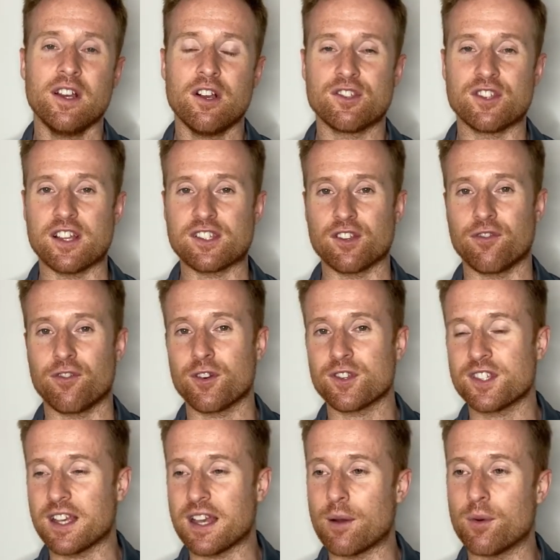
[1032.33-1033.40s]
So that's the
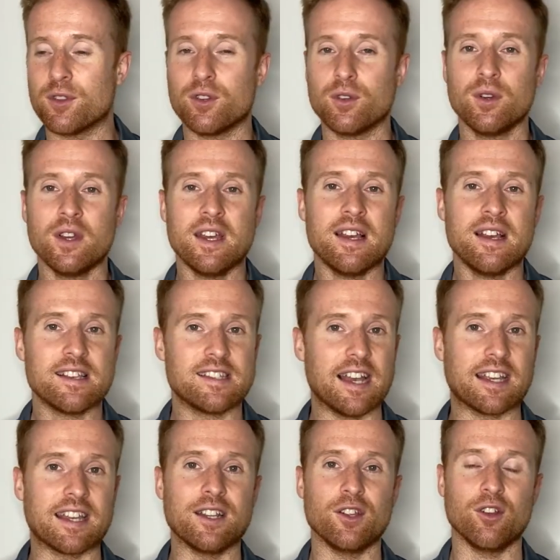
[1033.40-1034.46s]
first thing I would do.
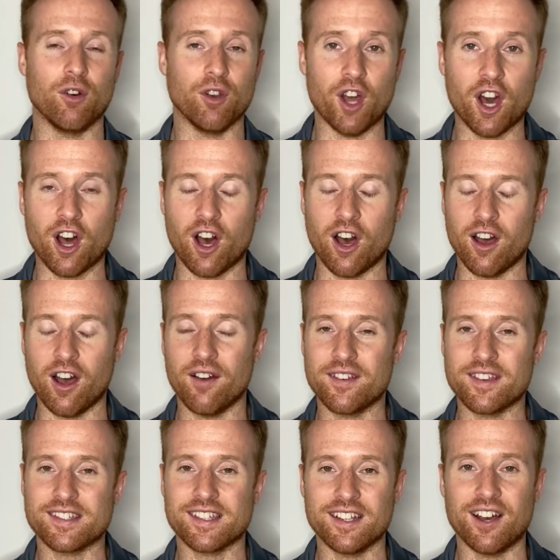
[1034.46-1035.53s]
Second, you know,
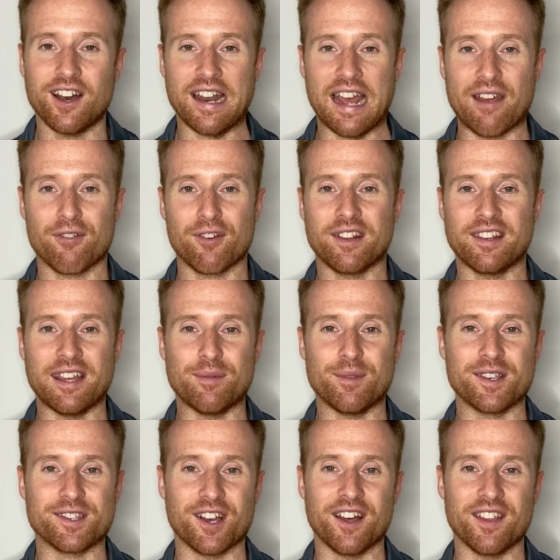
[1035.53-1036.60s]
not every team
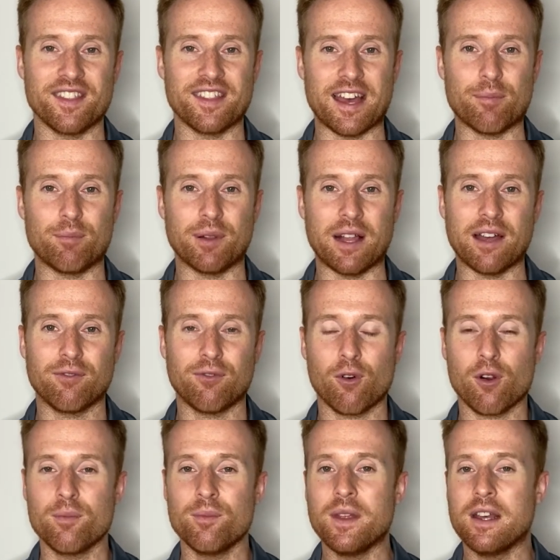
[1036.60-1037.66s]
is on that
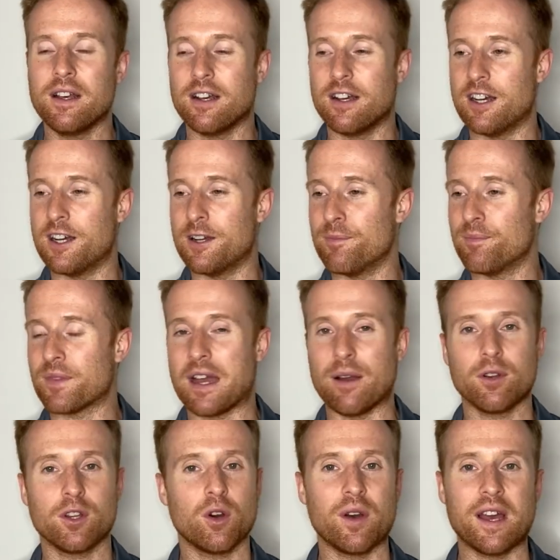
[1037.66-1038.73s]
platform. I
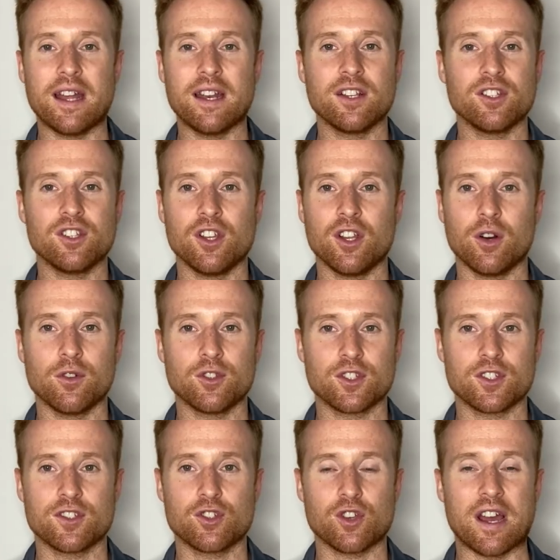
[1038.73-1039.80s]
would go ahead and, you know,
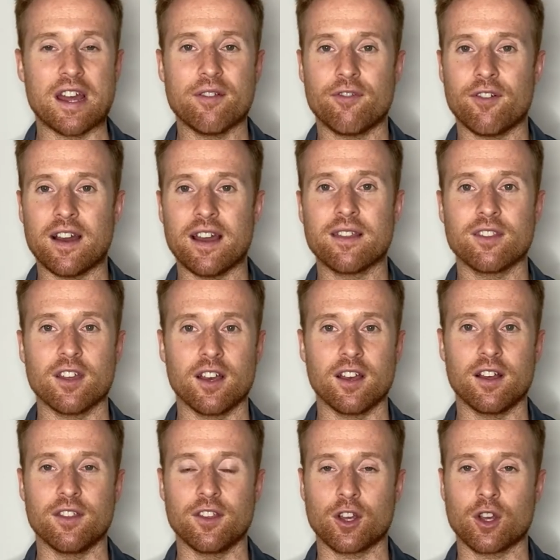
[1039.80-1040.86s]
just try and find
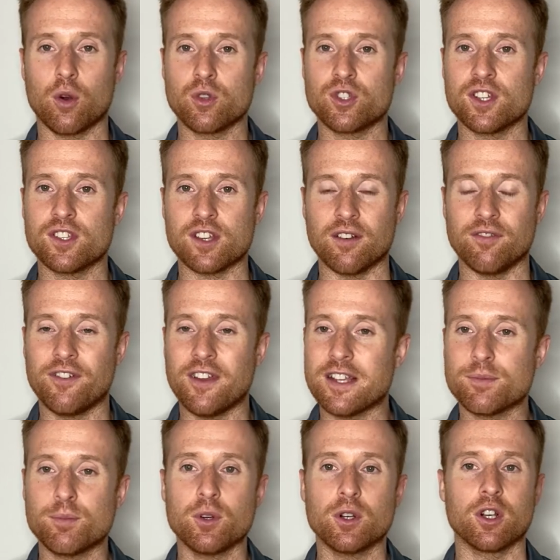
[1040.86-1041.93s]
the coaches on
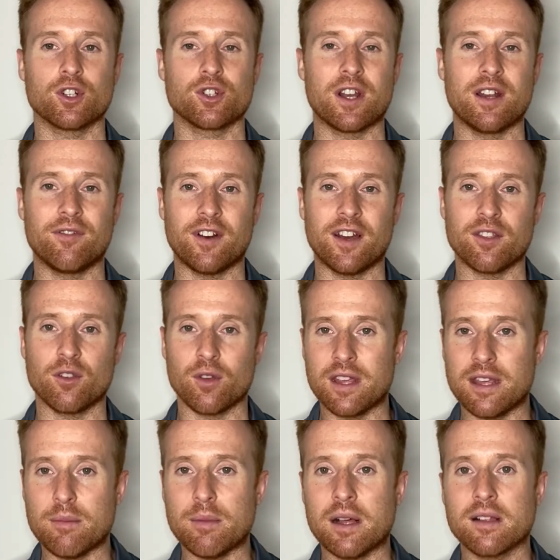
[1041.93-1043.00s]
Facebook or try and find their
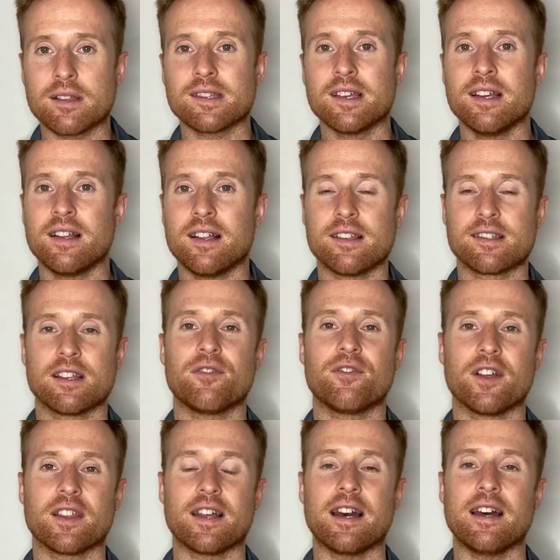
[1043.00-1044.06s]
emails and stuff
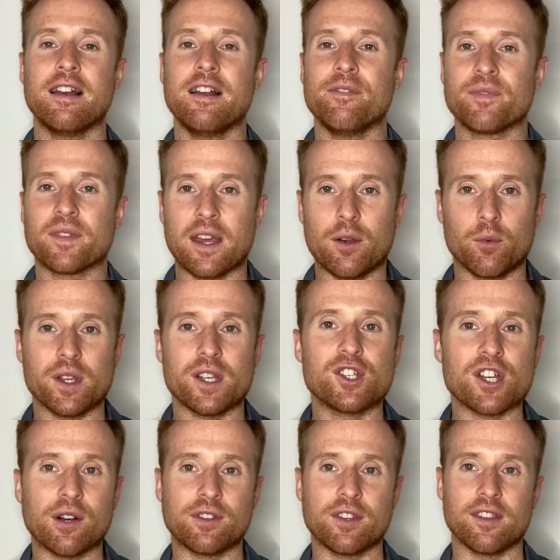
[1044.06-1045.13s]
like that and
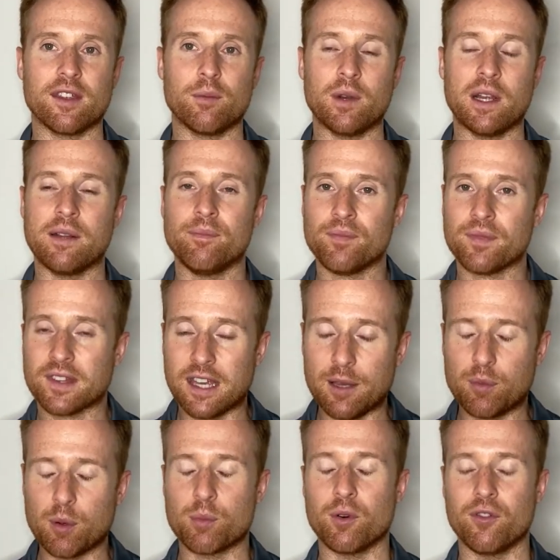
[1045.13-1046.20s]
reach out to them, right?
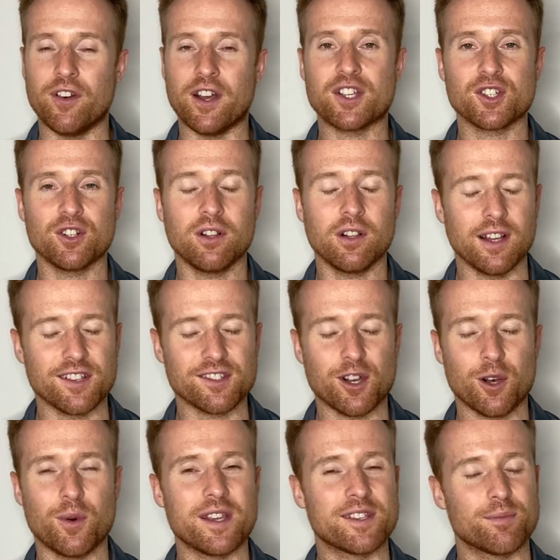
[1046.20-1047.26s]
Keep it professional as
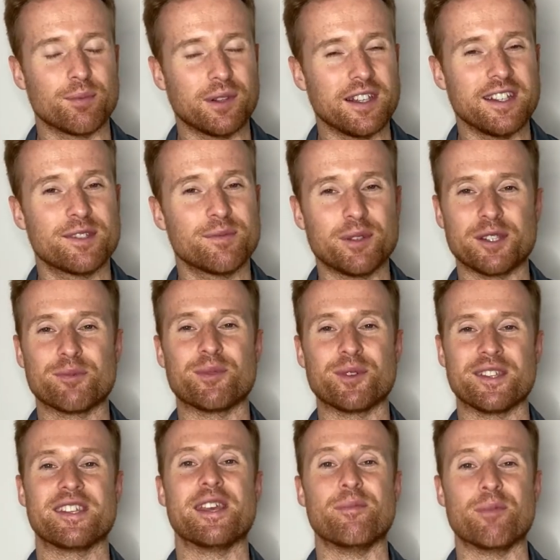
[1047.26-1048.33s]
always. Please, please,
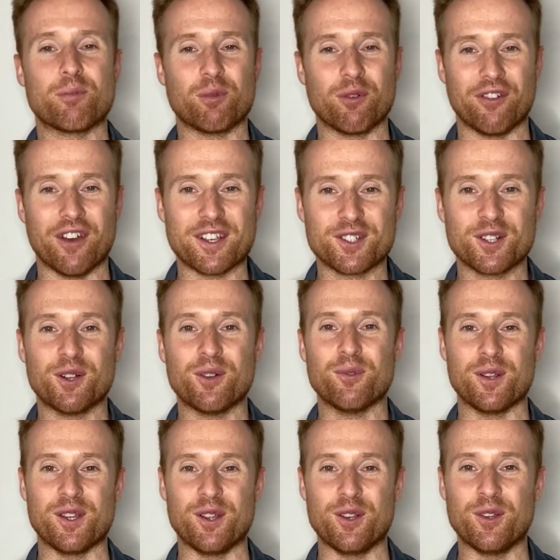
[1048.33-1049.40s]
please keep it professional
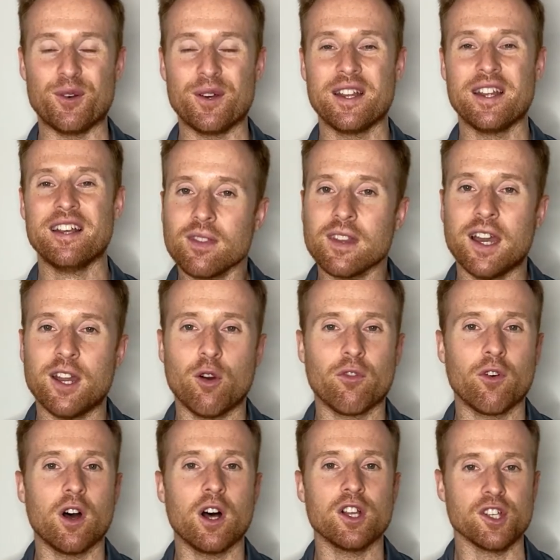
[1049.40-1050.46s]
when you do it. And
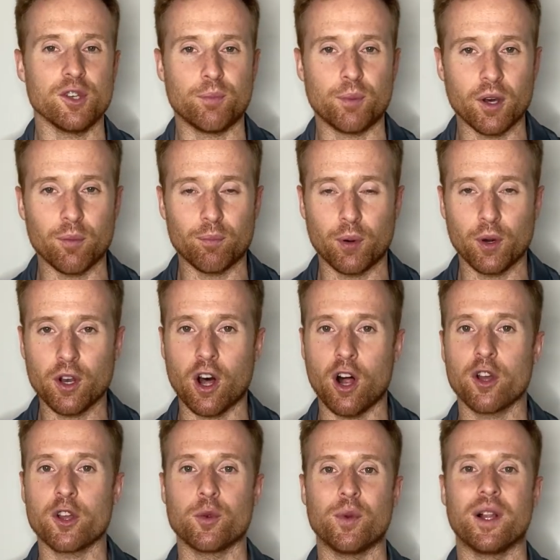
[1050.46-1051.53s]
overall, you put
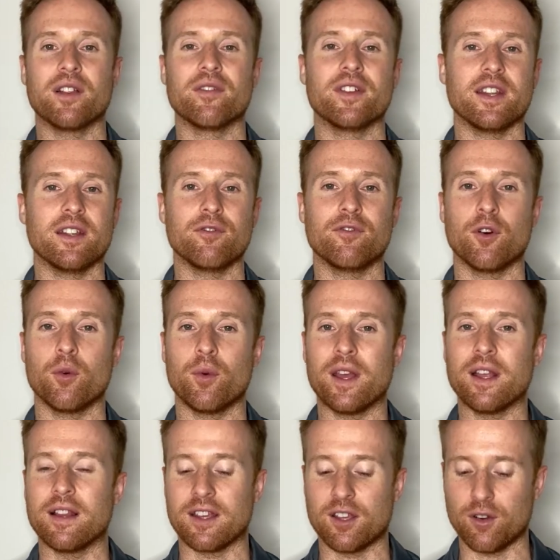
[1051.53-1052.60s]
all your relevant info,
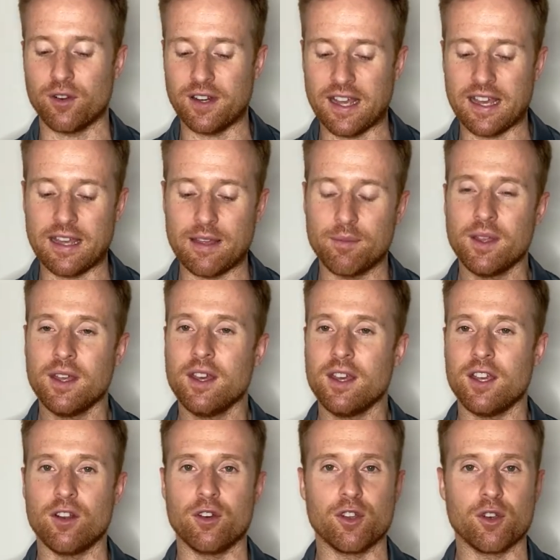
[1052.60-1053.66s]
right? Like your name,
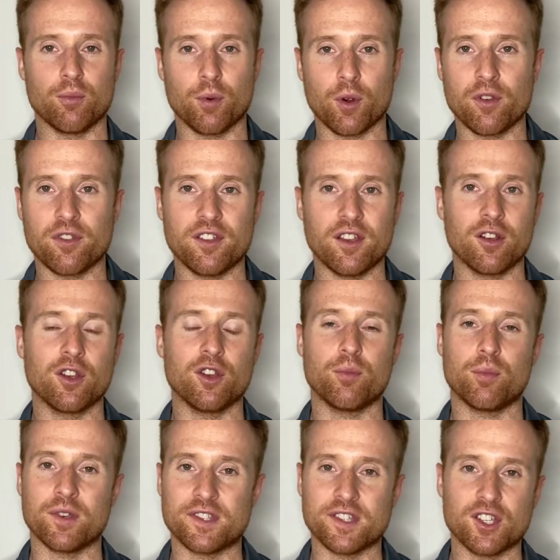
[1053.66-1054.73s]
you know, your birth year, your
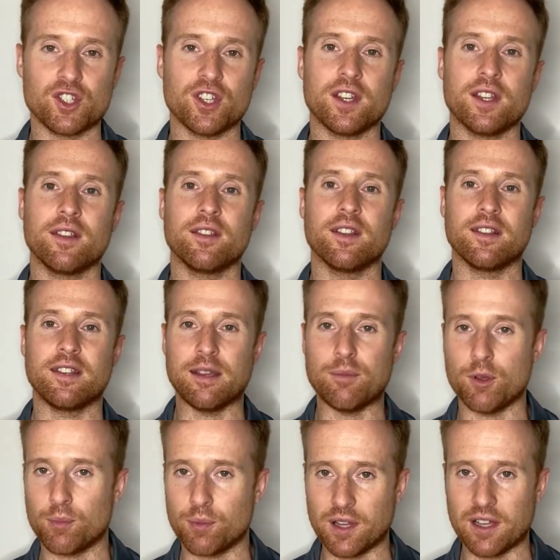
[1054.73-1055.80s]
position, the team
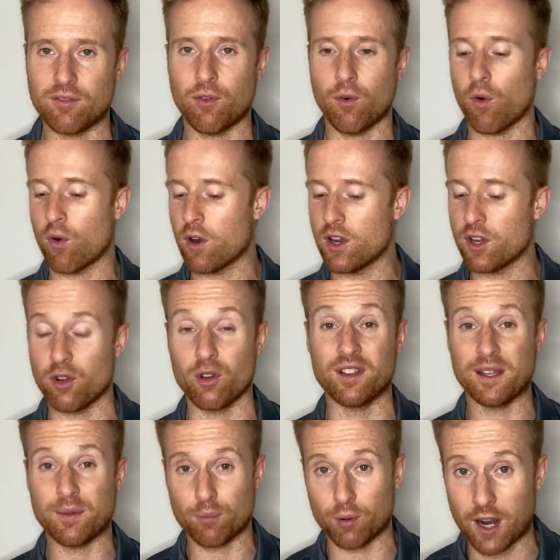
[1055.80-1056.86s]
you played for, your
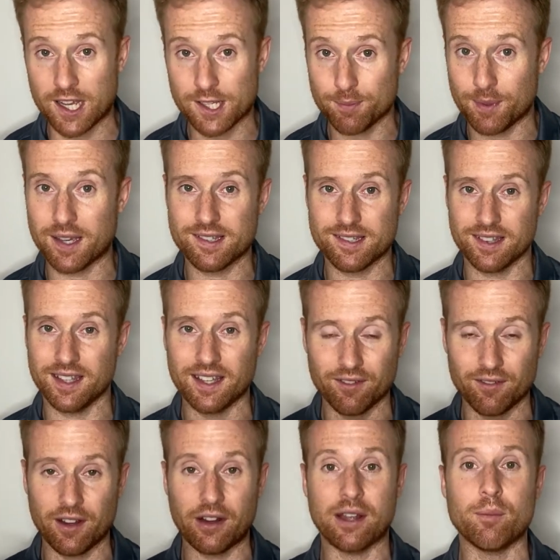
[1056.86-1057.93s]
elite prospects link,
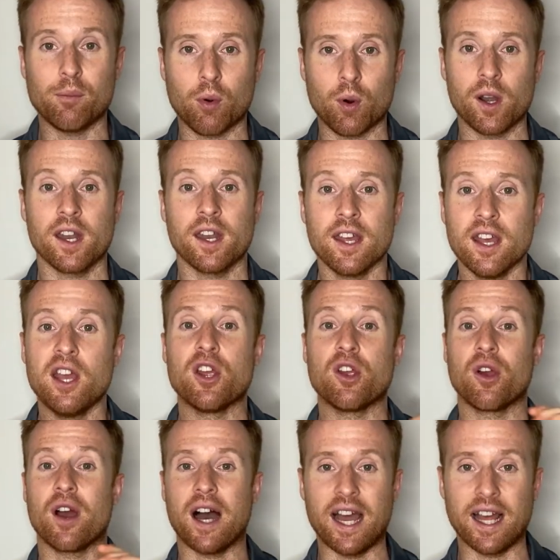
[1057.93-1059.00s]
very important.
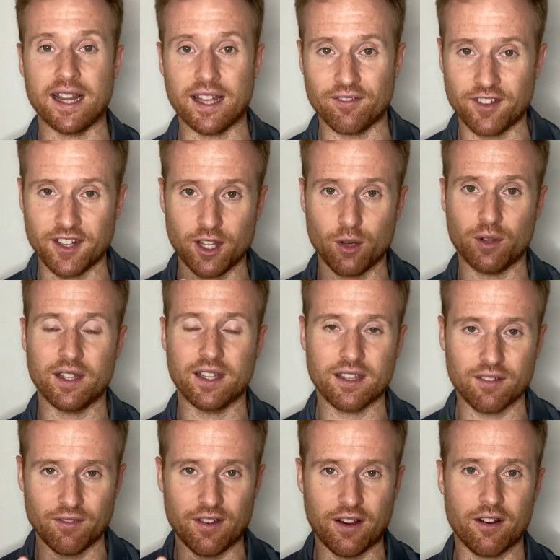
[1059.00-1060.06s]
Your highlight video link,
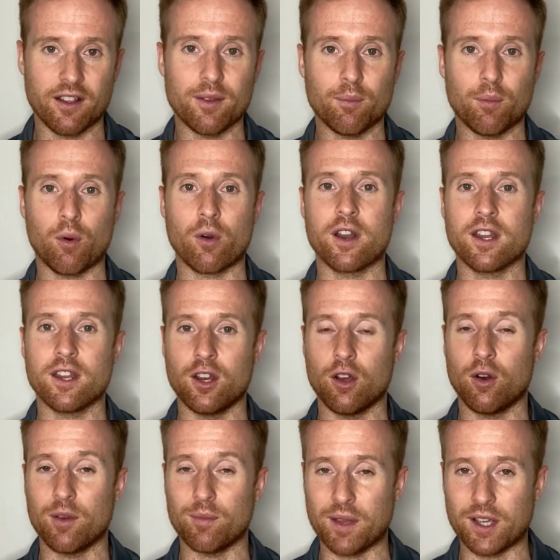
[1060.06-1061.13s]
very important. You
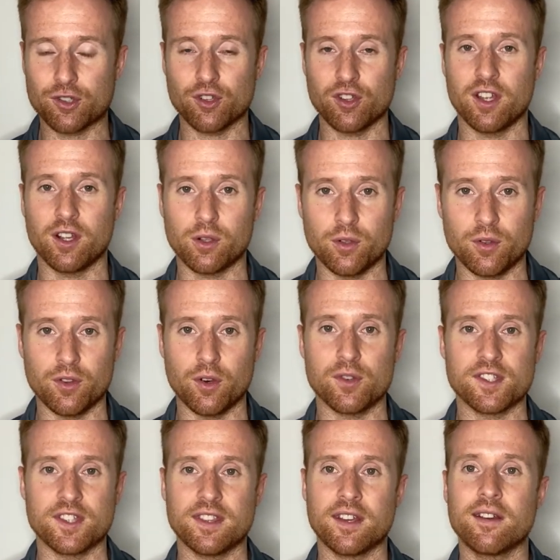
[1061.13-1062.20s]
know, make sure you include
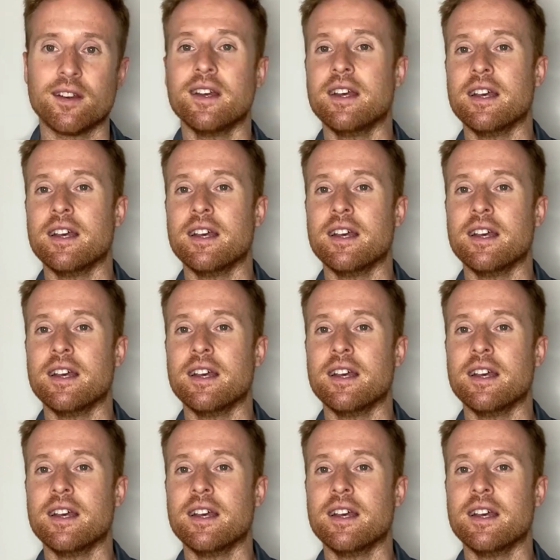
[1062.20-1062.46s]
those in there.